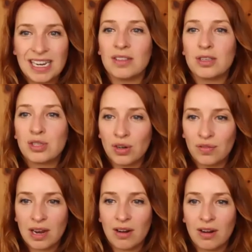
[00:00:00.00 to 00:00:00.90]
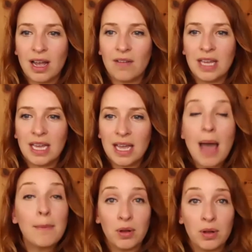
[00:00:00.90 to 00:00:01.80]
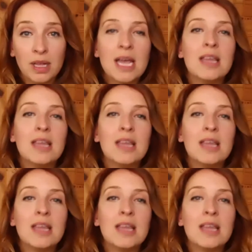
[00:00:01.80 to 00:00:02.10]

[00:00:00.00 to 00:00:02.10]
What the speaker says: the surface area of the apple